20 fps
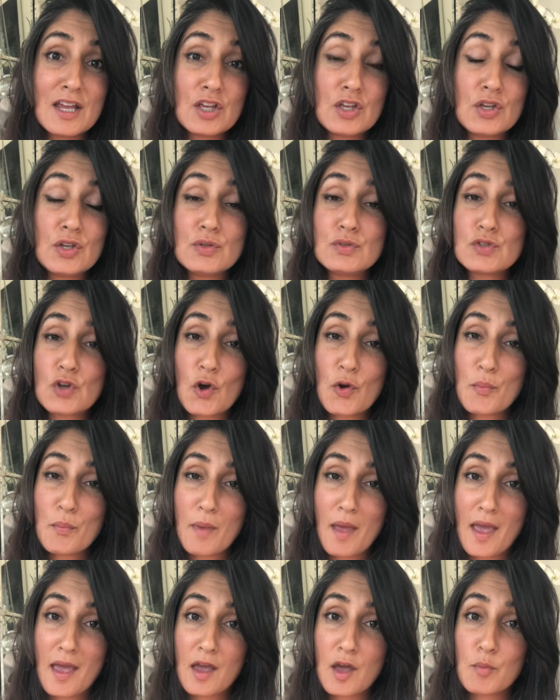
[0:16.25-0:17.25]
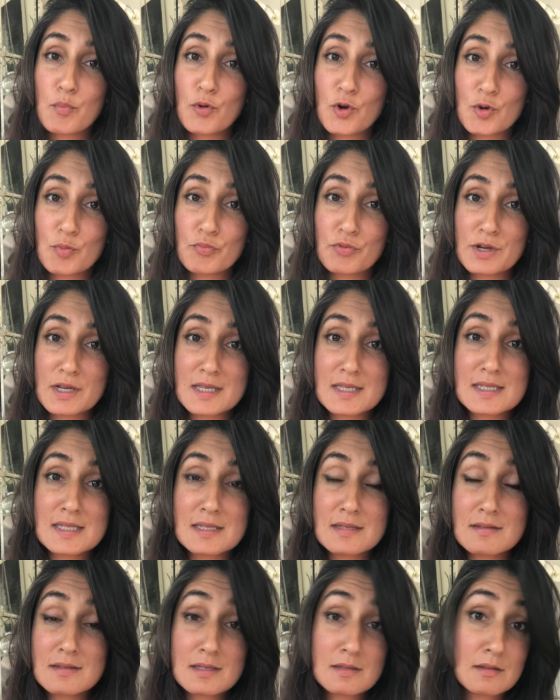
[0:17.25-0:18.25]
you don't make appropriate
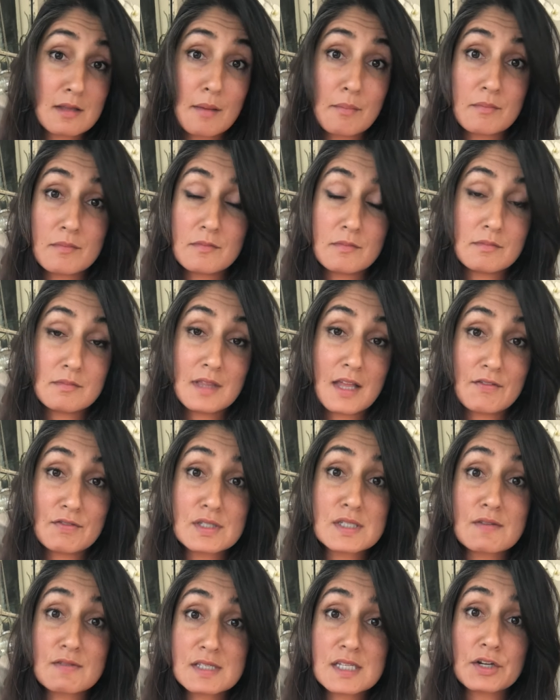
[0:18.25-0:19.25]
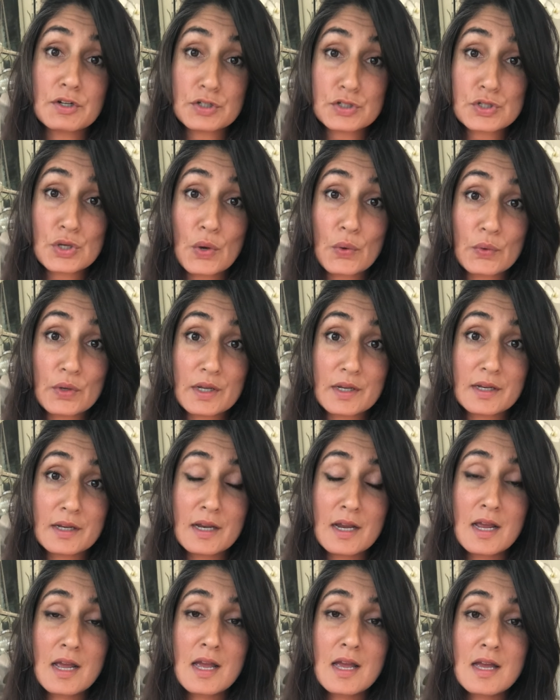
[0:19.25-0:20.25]
levels of serotonin.
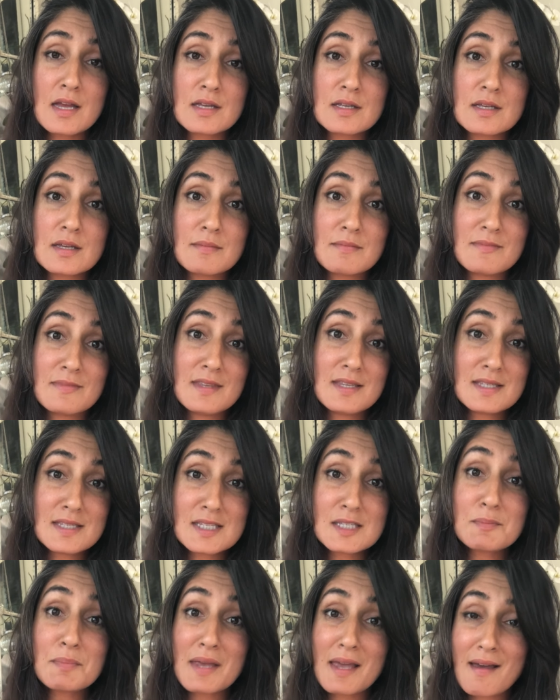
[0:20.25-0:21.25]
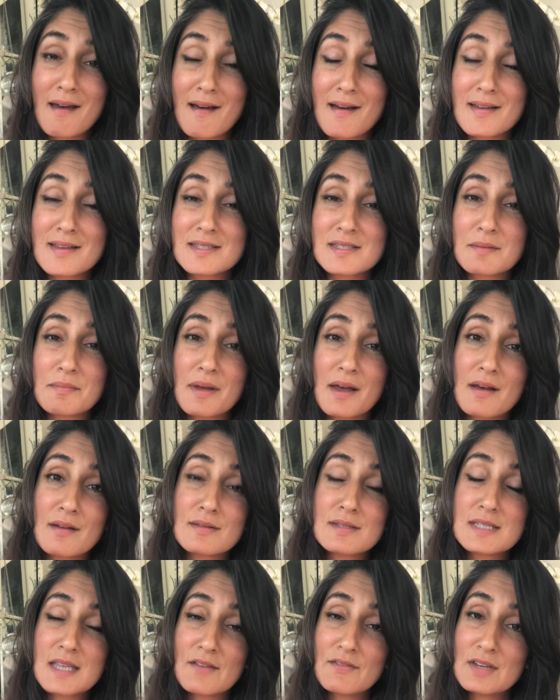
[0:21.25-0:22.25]
This is because
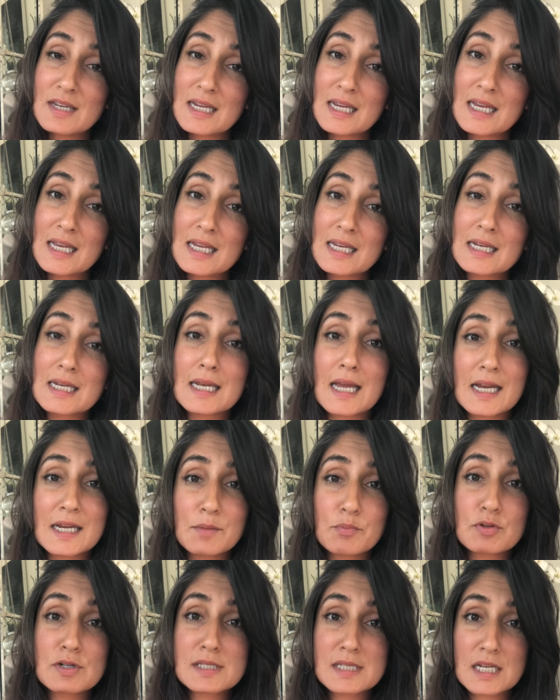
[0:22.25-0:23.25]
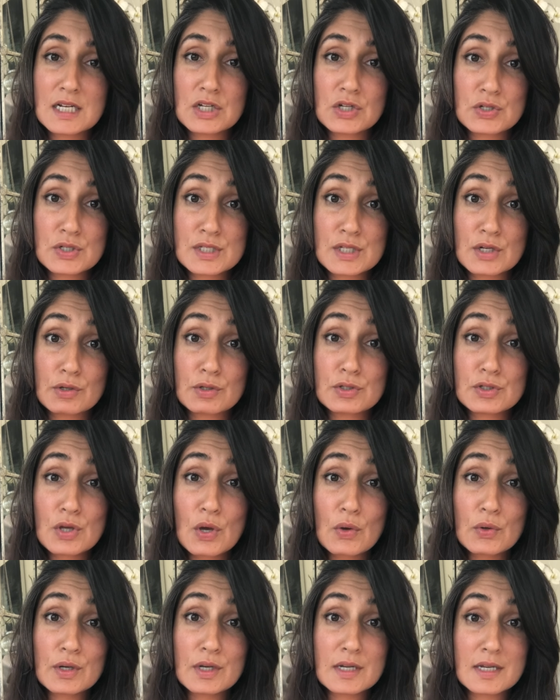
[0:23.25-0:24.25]
about 70 to 90% of your
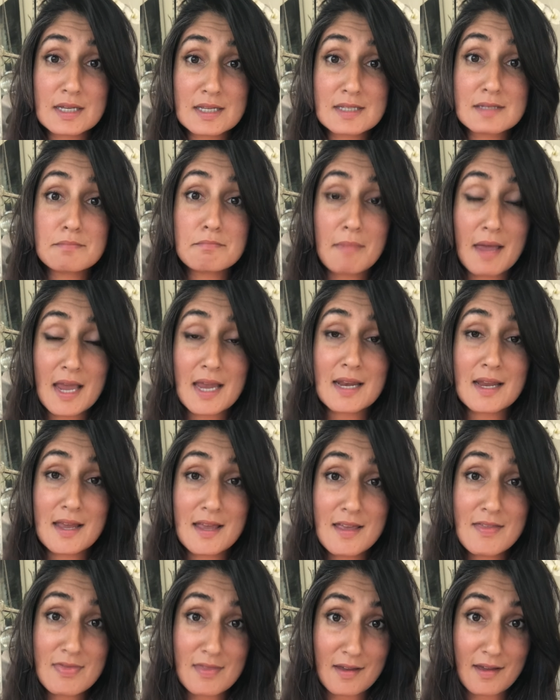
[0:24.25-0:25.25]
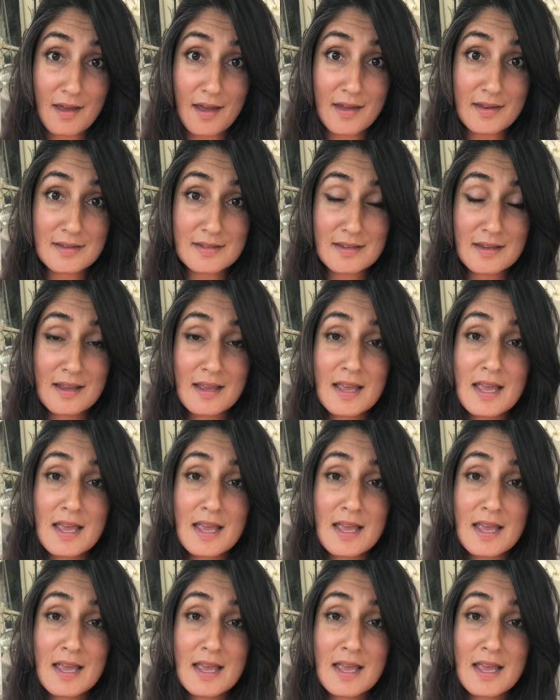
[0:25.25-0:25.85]
serotonin is made in the gut.